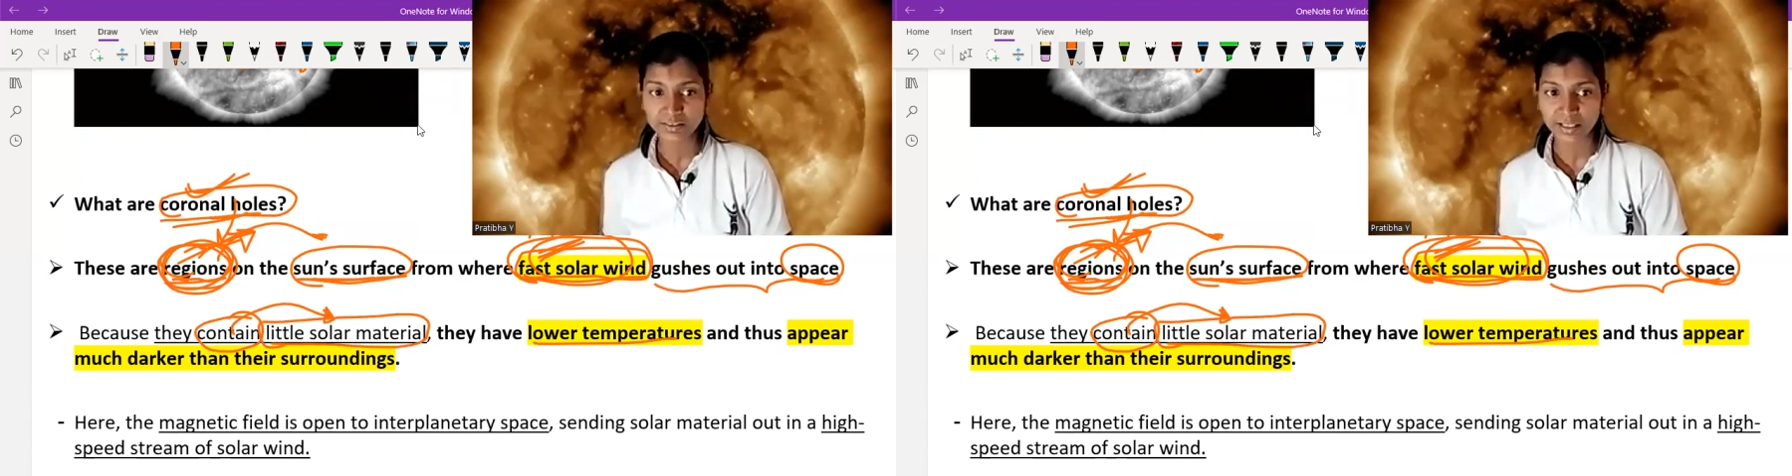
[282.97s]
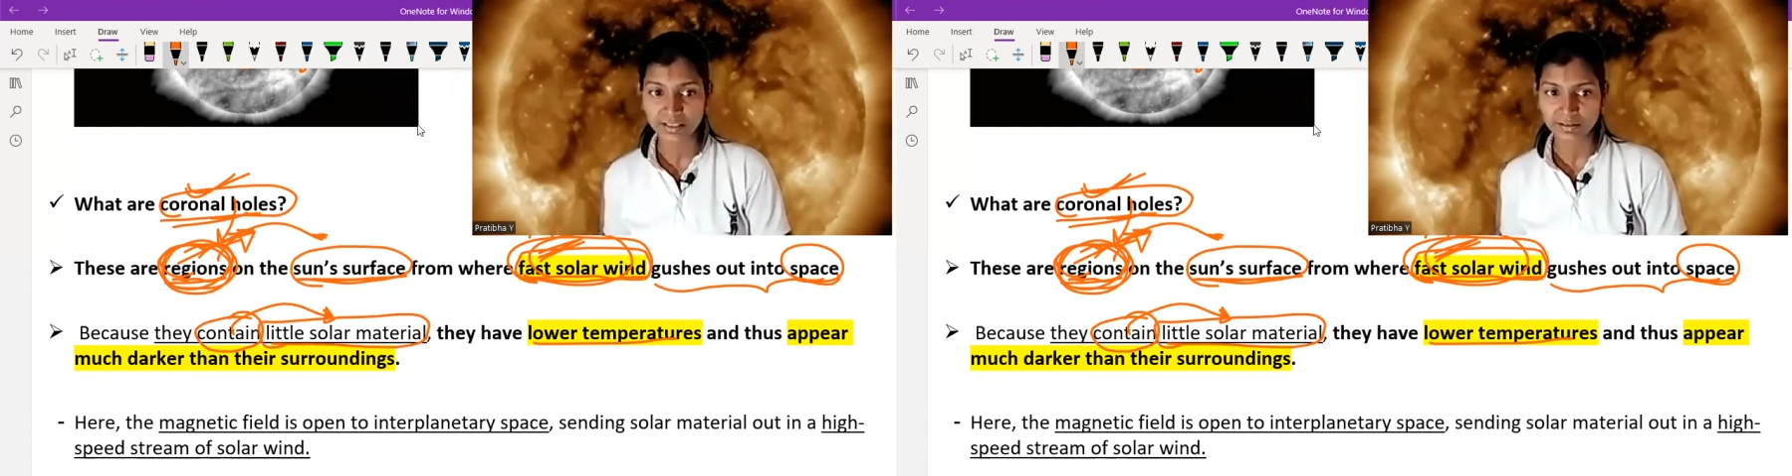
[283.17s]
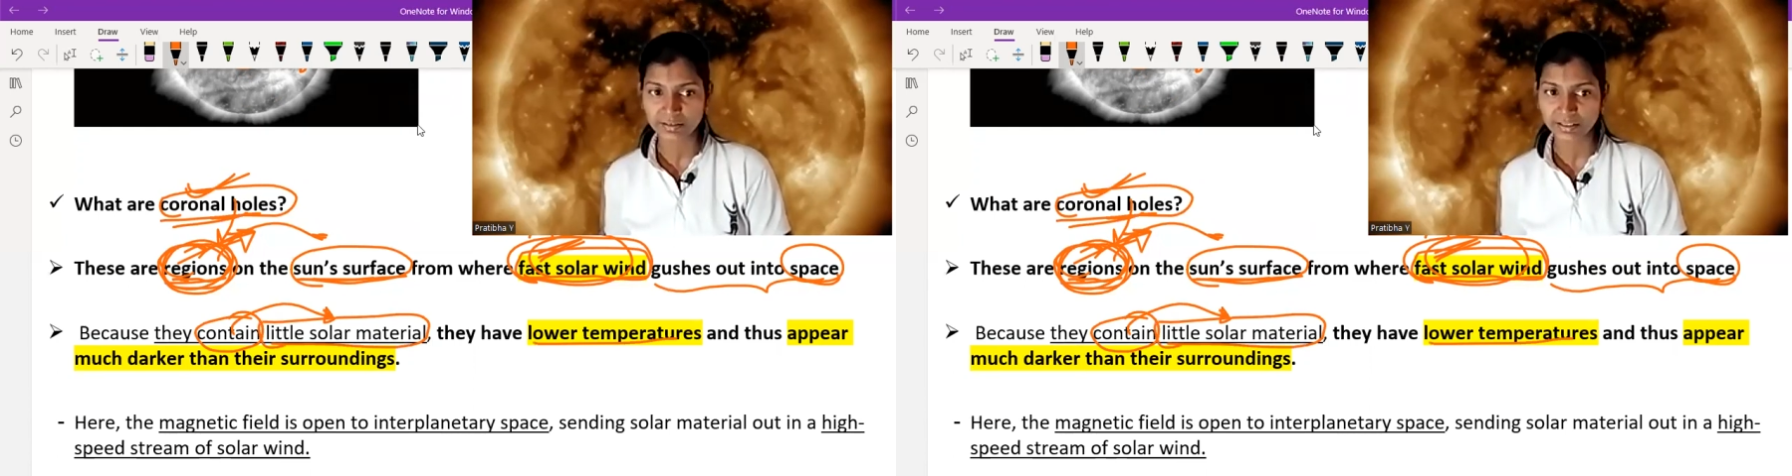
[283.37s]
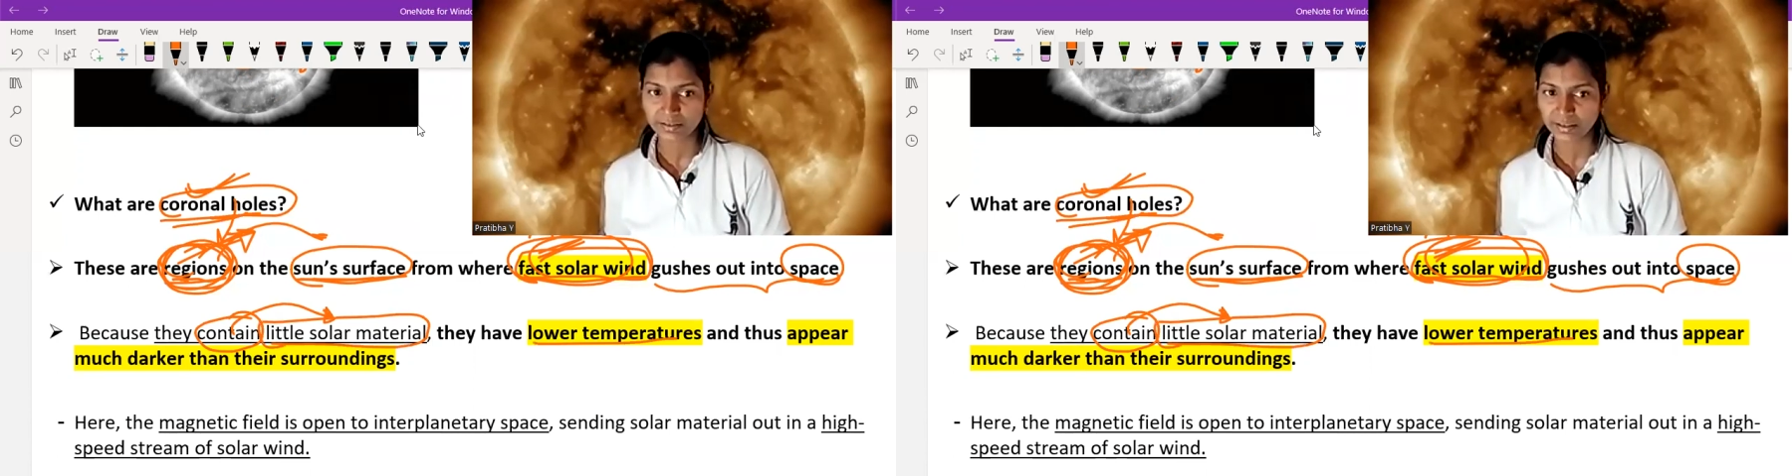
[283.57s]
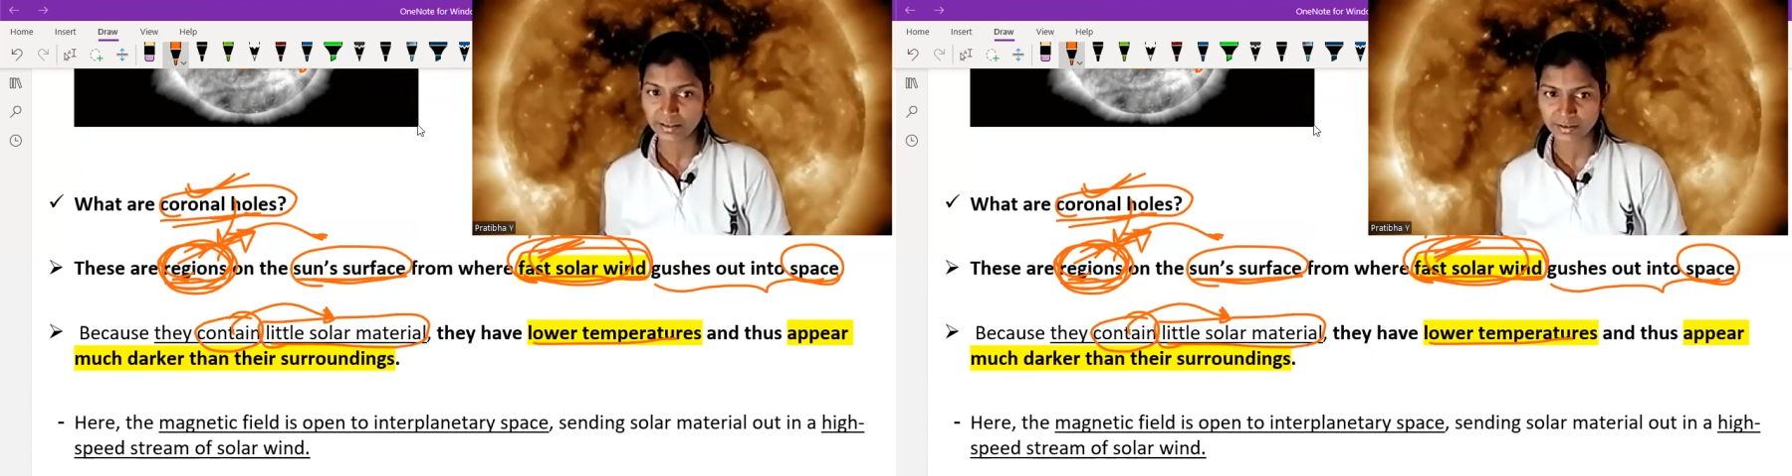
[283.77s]
darker than
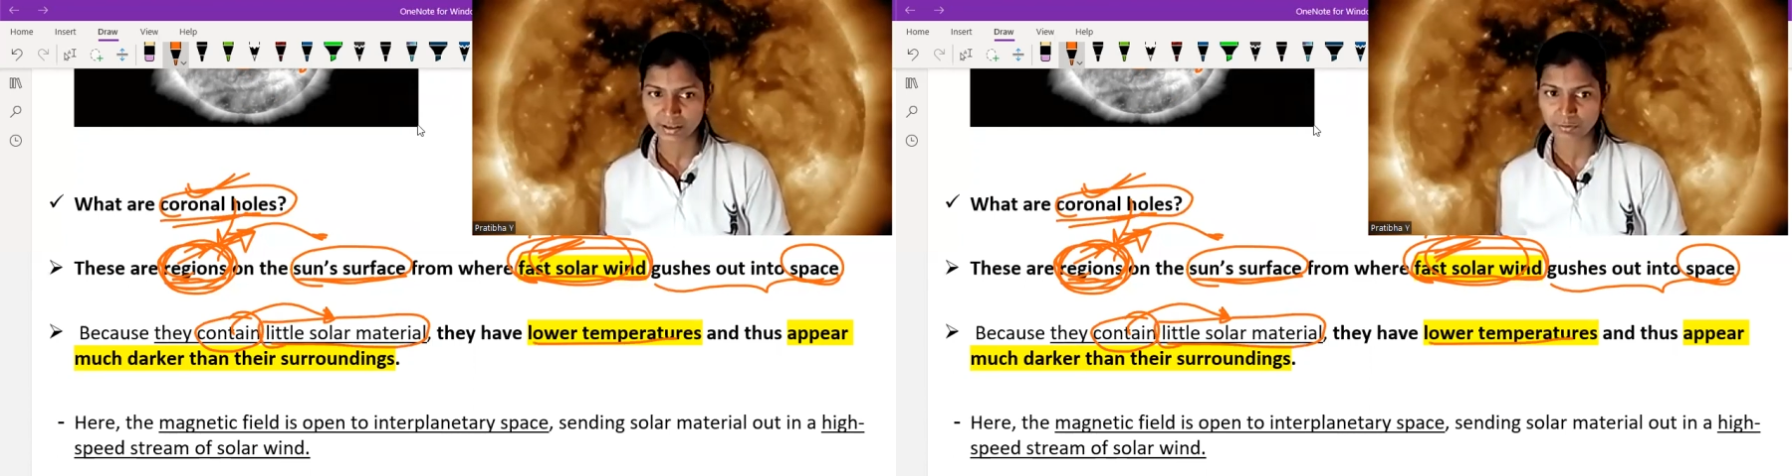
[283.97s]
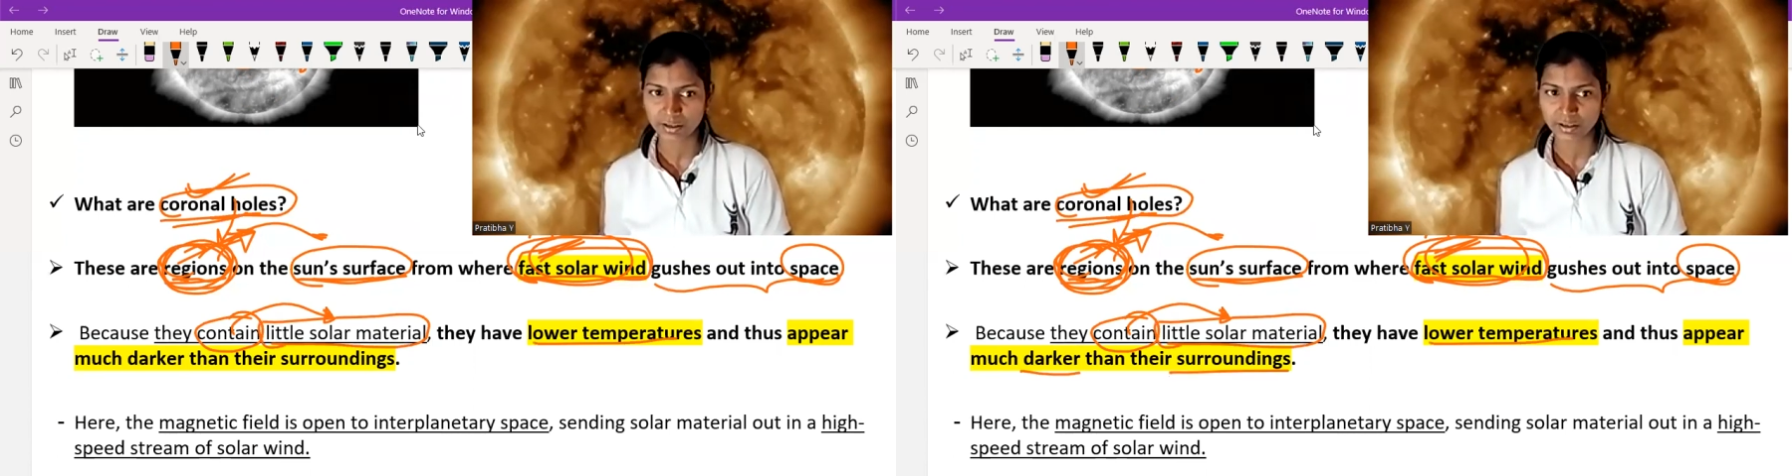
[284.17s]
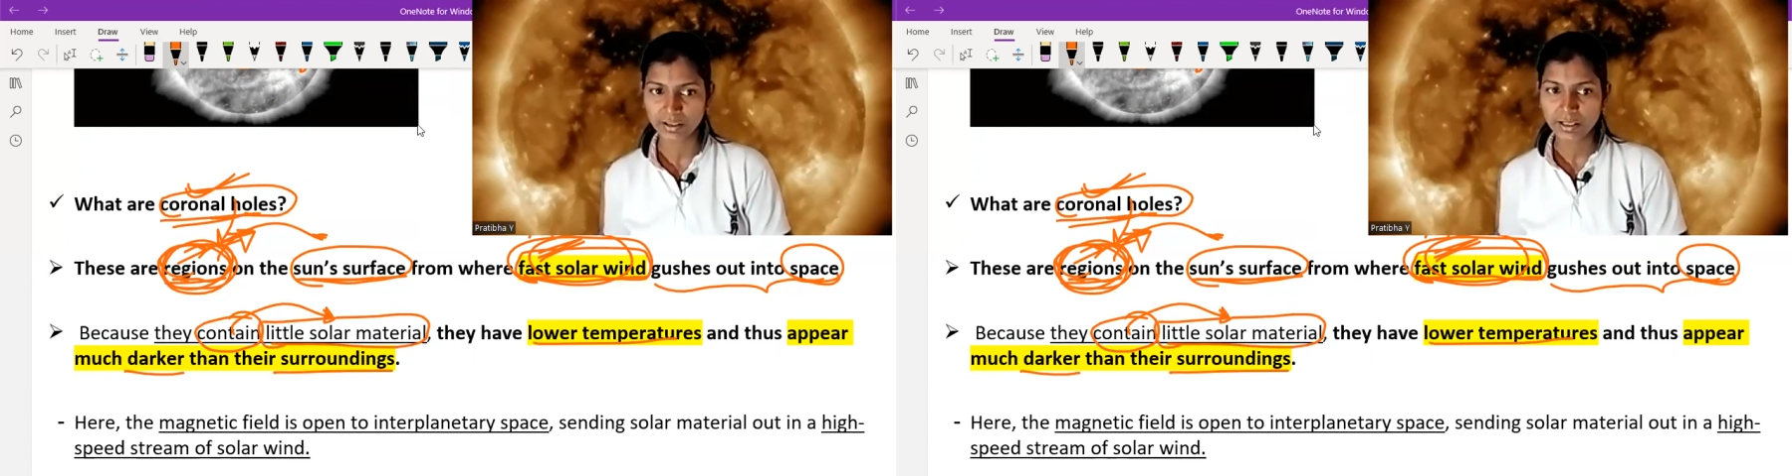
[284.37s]
their surrounding.